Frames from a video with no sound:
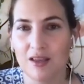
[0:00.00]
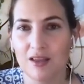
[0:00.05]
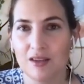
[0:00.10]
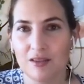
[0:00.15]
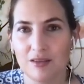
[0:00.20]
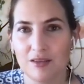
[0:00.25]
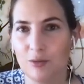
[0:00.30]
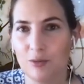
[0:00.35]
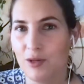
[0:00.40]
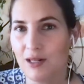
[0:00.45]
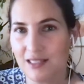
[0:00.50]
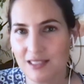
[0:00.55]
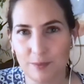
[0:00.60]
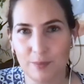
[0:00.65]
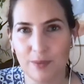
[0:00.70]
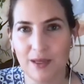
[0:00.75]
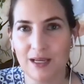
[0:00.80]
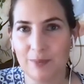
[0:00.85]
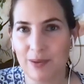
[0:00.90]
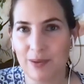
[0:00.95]
The world's a
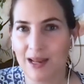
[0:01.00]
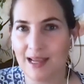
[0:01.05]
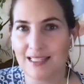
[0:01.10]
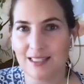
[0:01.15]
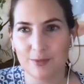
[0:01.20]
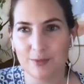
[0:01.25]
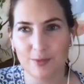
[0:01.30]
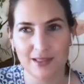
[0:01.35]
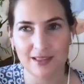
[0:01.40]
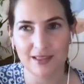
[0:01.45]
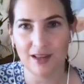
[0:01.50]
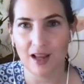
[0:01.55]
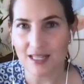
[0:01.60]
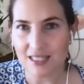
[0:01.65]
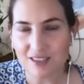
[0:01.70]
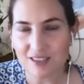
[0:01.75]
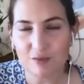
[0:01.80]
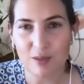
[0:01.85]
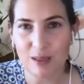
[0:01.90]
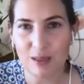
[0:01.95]
big place with
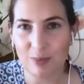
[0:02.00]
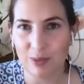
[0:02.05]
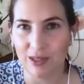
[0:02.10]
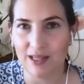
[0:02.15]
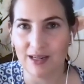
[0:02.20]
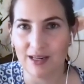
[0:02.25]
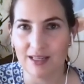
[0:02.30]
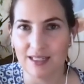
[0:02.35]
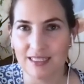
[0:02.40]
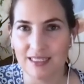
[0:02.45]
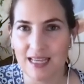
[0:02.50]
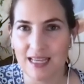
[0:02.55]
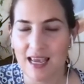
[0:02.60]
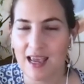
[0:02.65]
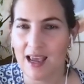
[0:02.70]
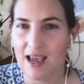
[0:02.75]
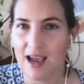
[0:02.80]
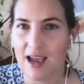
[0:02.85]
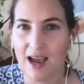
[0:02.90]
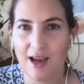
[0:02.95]
lots of people in it,
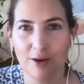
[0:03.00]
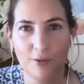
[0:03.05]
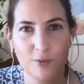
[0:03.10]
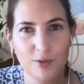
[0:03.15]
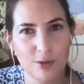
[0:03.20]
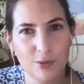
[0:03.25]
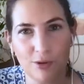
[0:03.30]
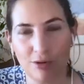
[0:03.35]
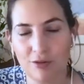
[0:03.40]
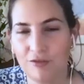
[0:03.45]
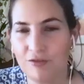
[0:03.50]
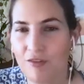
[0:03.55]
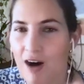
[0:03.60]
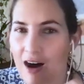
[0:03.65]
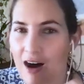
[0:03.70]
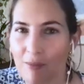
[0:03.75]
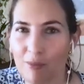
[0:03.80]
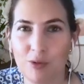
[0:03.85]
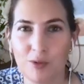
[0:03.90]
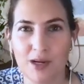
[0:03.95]
and we're all
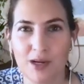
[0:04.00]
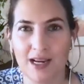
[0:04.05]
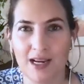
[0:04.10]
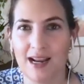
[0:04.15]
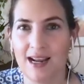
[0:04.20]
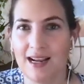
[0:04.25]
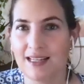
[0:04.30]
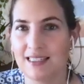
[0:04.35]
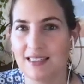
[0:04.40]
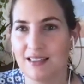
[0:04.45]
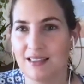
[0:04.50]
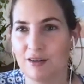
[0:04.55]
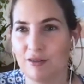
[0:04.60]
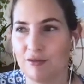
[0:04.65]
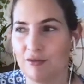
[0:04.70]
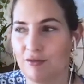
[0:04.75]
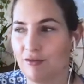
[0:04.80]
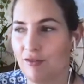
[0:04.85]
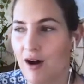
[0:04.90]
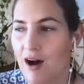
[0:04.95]
far more connected
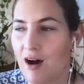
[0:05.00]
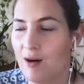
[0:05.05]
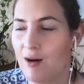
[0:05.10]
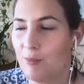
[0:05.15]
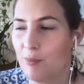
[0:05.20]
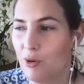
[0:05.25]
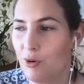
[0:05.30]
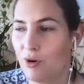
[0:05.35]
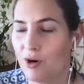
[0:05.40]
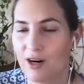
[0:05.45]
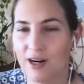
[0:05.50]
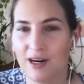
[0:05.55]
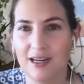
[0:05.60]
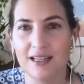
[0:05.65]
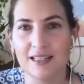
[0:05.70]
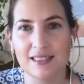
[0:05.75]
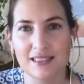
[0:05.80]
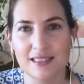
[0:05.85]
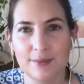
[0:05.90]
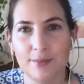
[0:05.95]
and far more
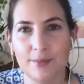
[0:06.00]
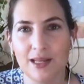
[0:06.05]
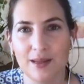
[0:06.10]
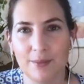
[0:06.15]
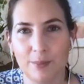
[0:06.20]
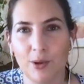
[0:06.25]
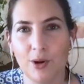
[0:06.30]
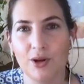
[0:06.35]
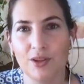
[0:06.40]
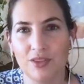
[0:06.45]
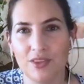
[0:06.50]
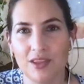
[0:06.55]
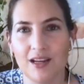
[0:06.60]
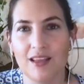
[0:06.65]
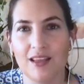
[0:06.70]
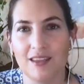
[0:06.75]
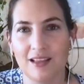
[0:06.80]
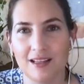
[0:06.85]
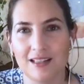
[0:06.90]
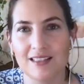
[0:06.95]
in a similar boat than
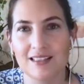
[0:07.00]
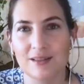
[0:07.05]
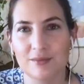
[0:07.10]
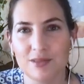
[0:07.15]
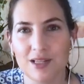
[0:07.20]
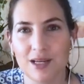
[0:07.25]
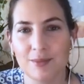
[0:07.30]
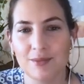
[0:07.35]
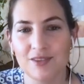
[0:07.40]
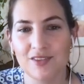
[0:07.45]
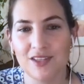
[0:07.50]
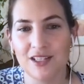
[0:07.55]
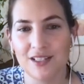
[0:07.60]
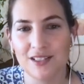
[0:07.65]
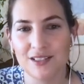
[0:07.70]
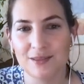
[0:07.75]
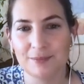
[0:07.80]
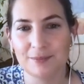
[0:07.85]
I think it sometimes feels.